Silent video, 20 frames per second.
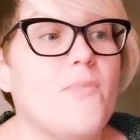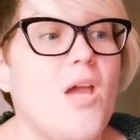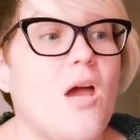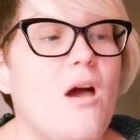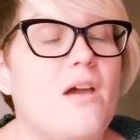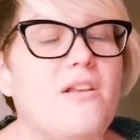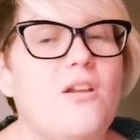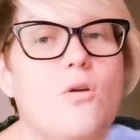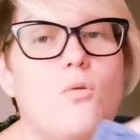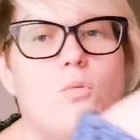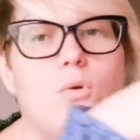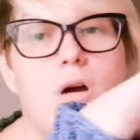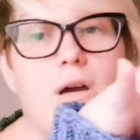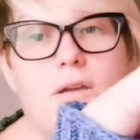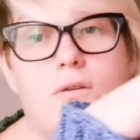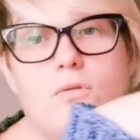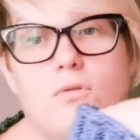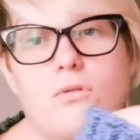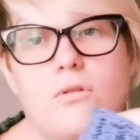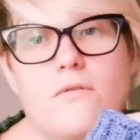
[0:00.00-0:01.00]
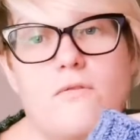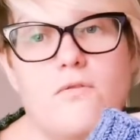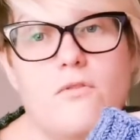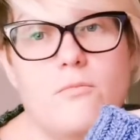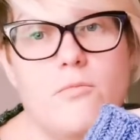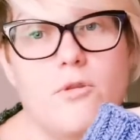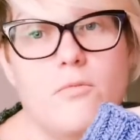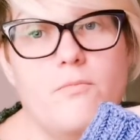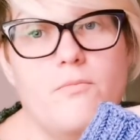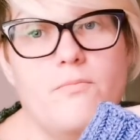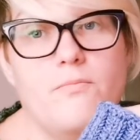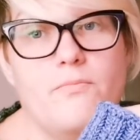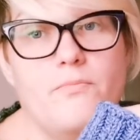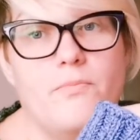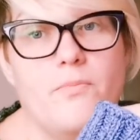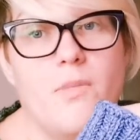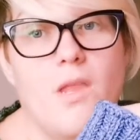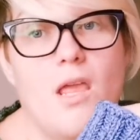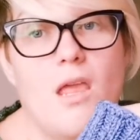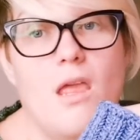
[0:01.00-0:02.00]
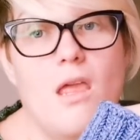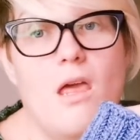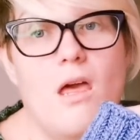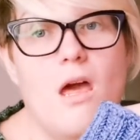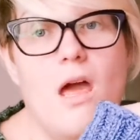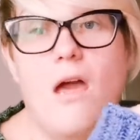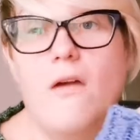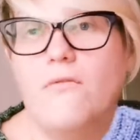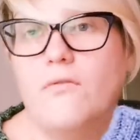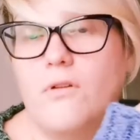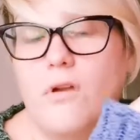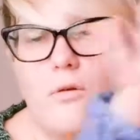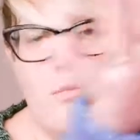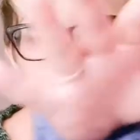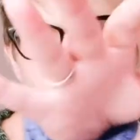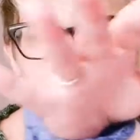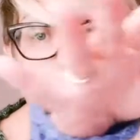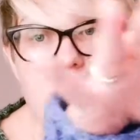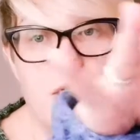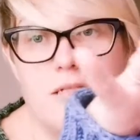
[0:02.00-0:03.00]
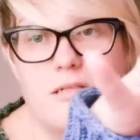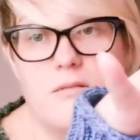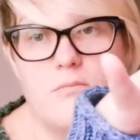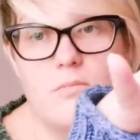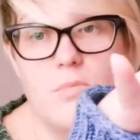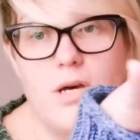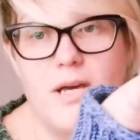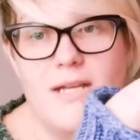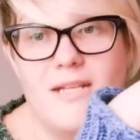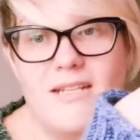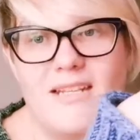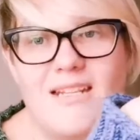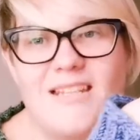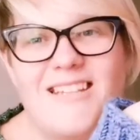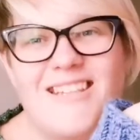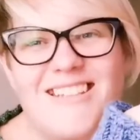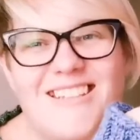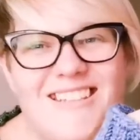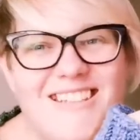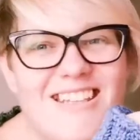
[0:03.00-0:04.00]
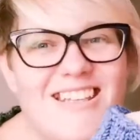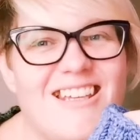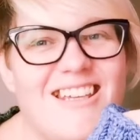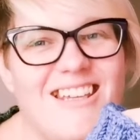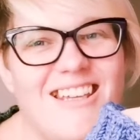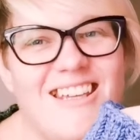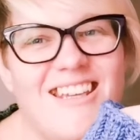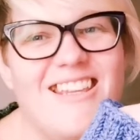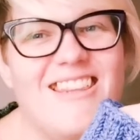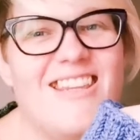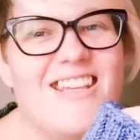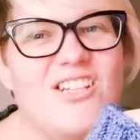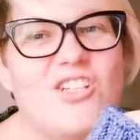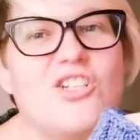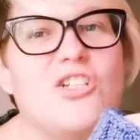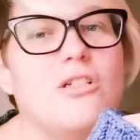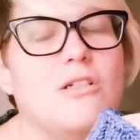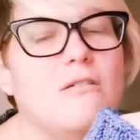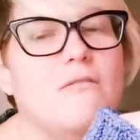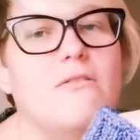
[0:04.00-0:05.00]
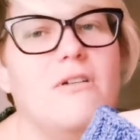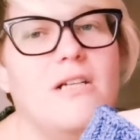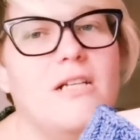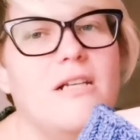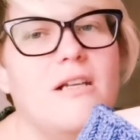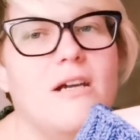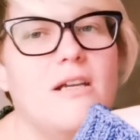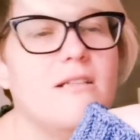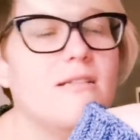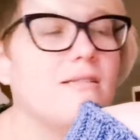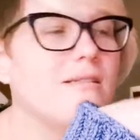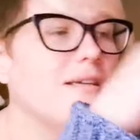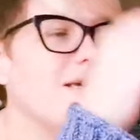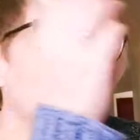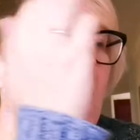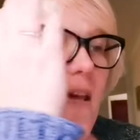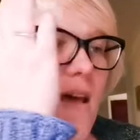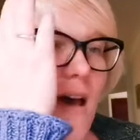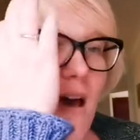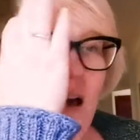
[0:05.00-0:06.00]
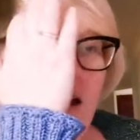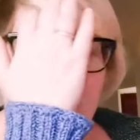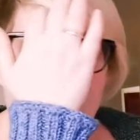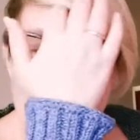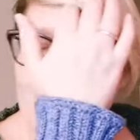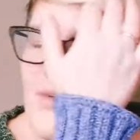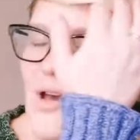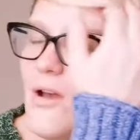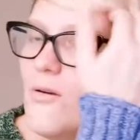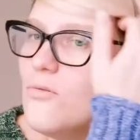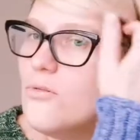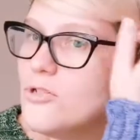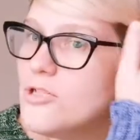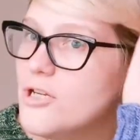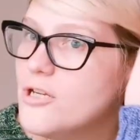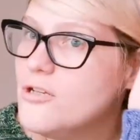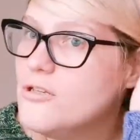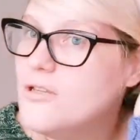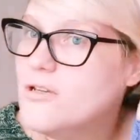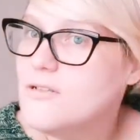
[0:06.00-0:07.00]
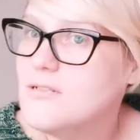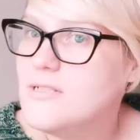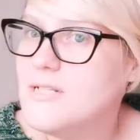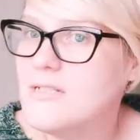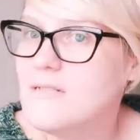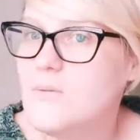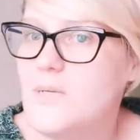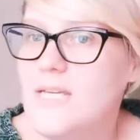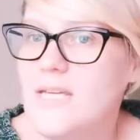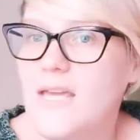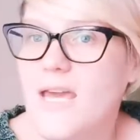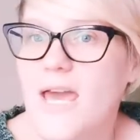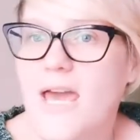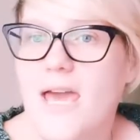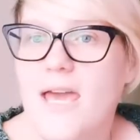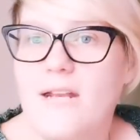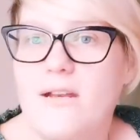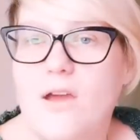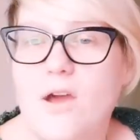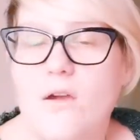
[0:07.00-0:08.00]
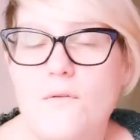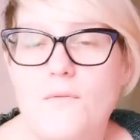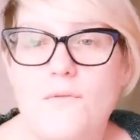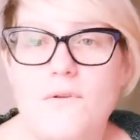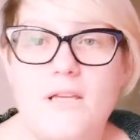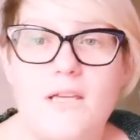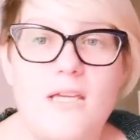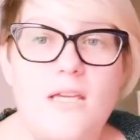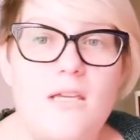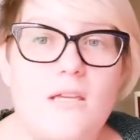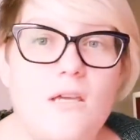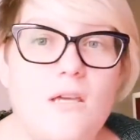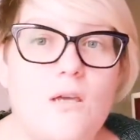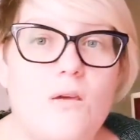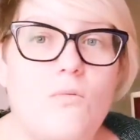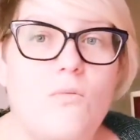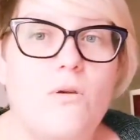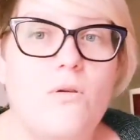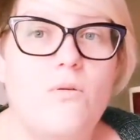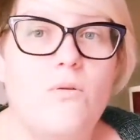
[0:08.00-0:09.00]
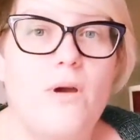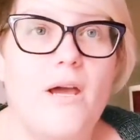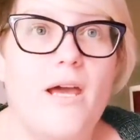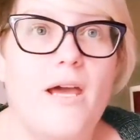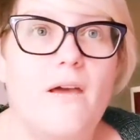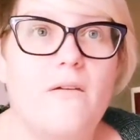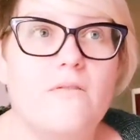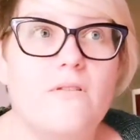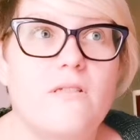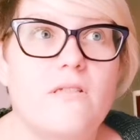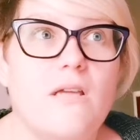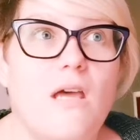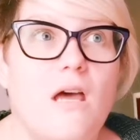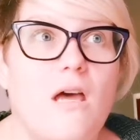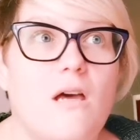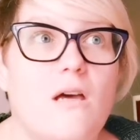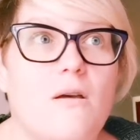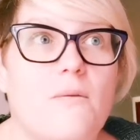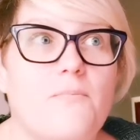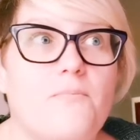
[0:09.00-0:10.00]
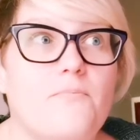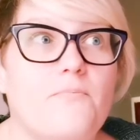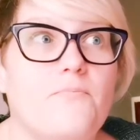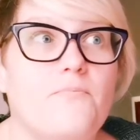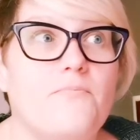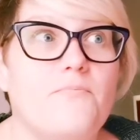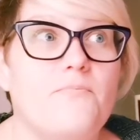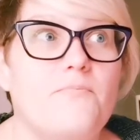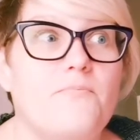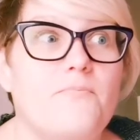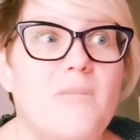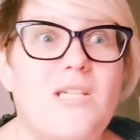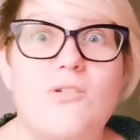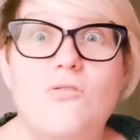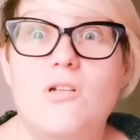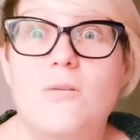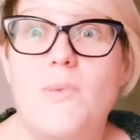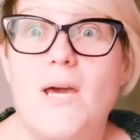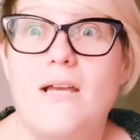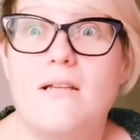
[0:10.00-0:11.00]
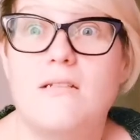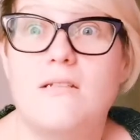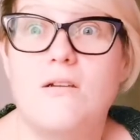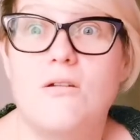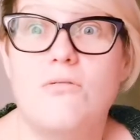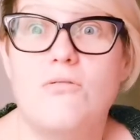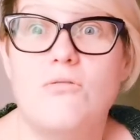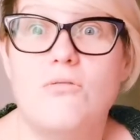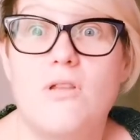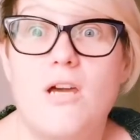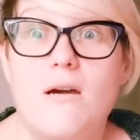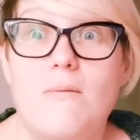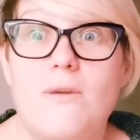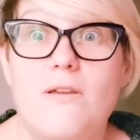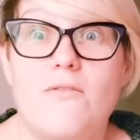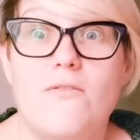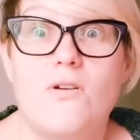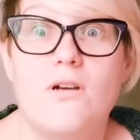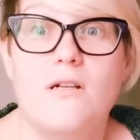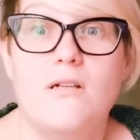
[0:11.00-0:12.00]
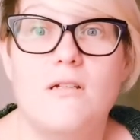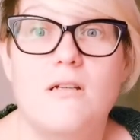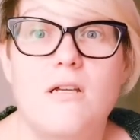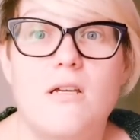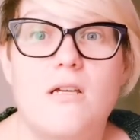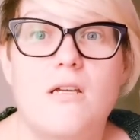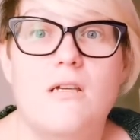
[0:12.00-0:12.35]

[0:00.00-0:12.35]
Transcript: I know what I ordered from them. I have no projects in mind. They just look really nice. I will show you those next week, and hopefully we will have some mystery bags to go through. That'll be fun.